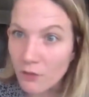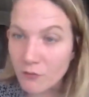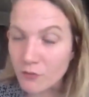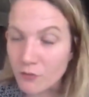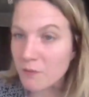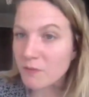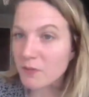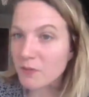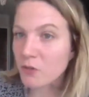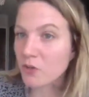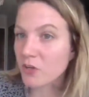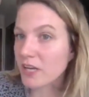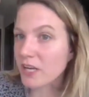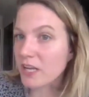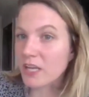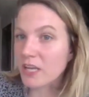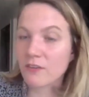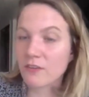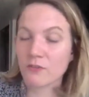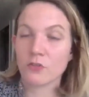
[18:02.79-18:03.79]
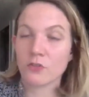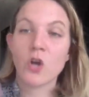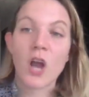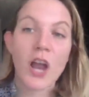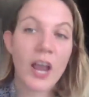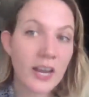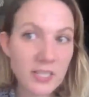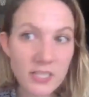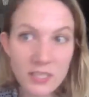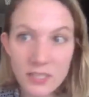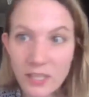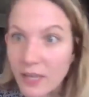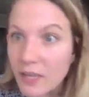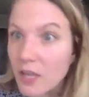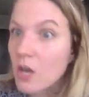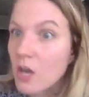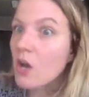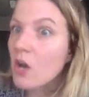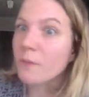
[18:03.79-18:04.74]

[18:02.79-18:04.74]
for something you're eating, if you're trying to like,